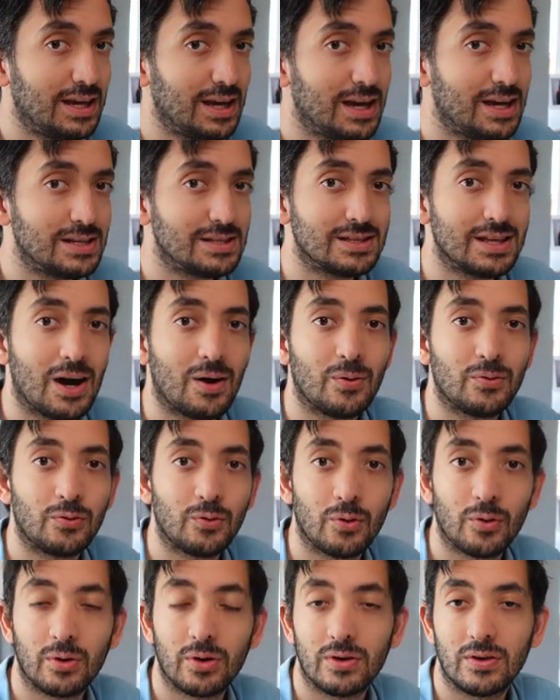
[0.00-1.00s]
gears now and
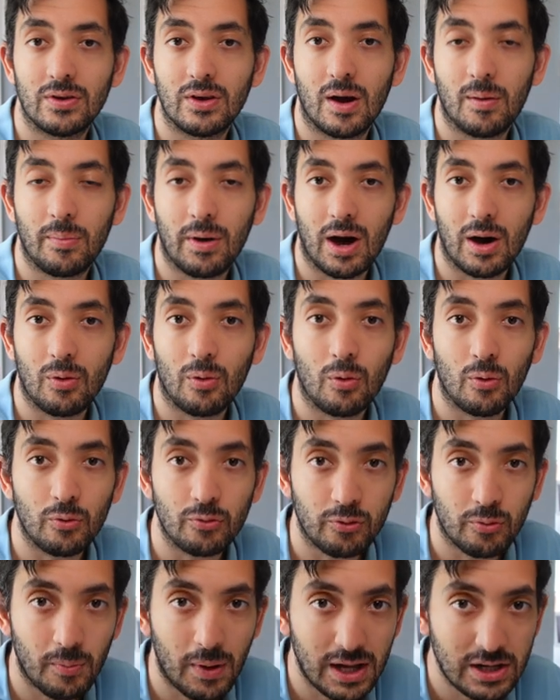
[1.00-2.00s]
talking about
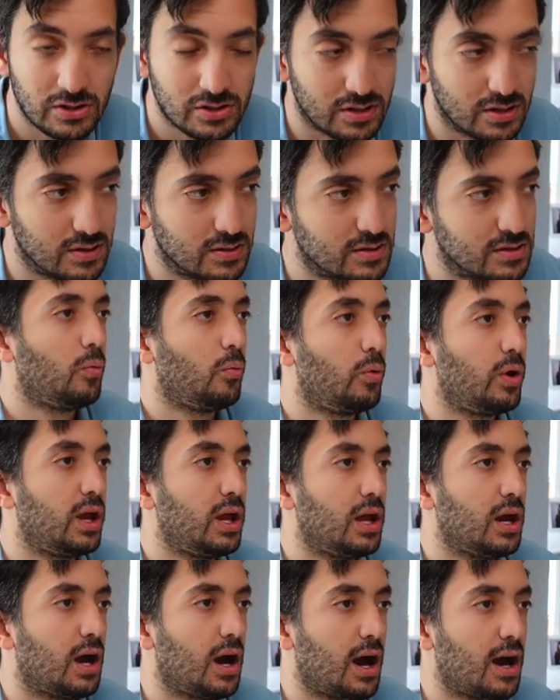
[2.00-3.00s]
automations,
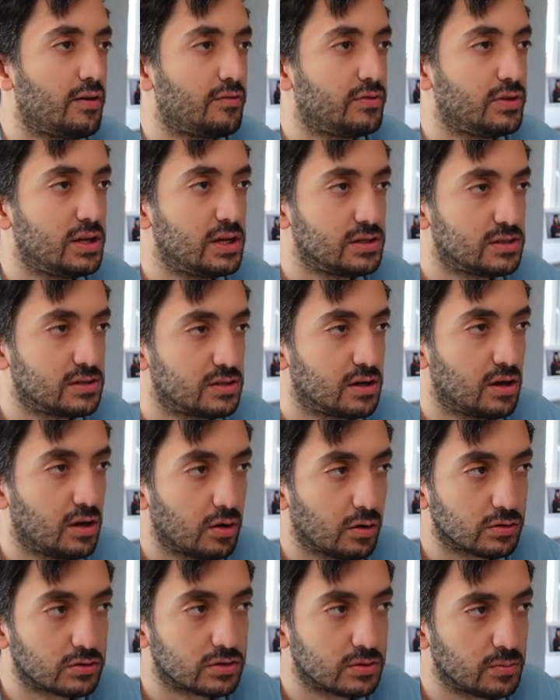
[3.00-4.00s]
we have this uh,
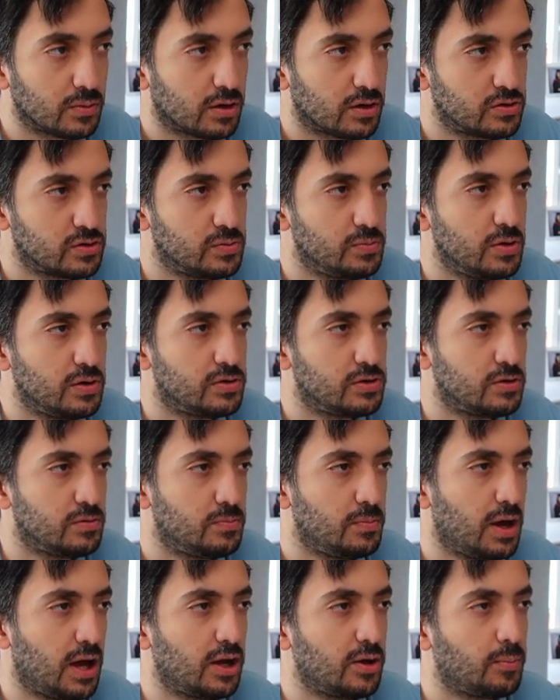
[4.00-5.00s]
awesome contribution
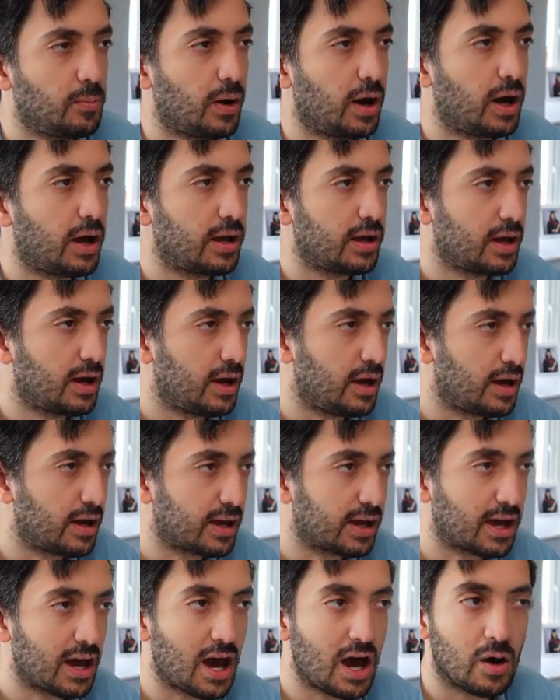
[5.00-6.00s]
made by uh,
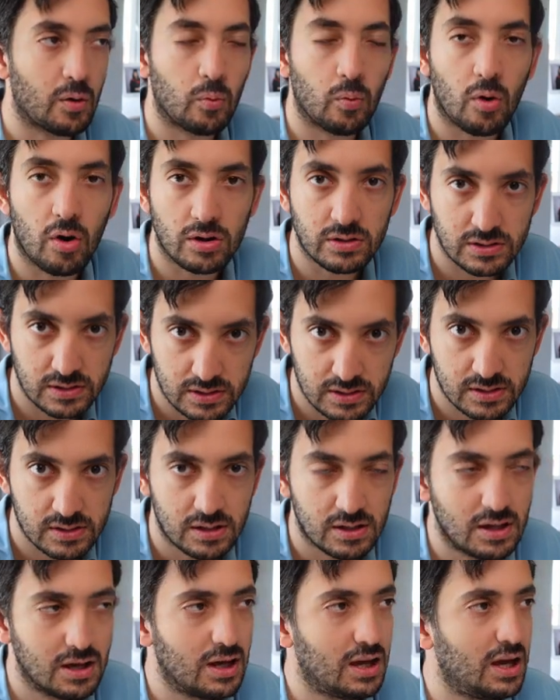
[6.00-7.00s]
karwosts
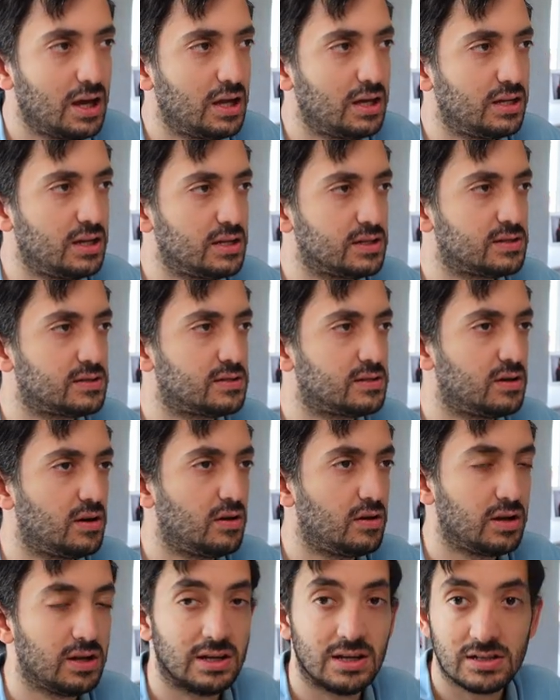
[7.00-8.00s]
in its uh,
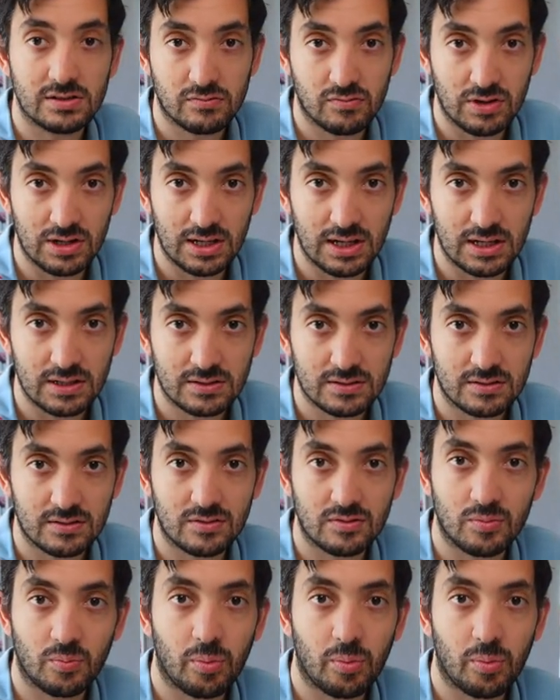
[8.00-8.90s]
in this release.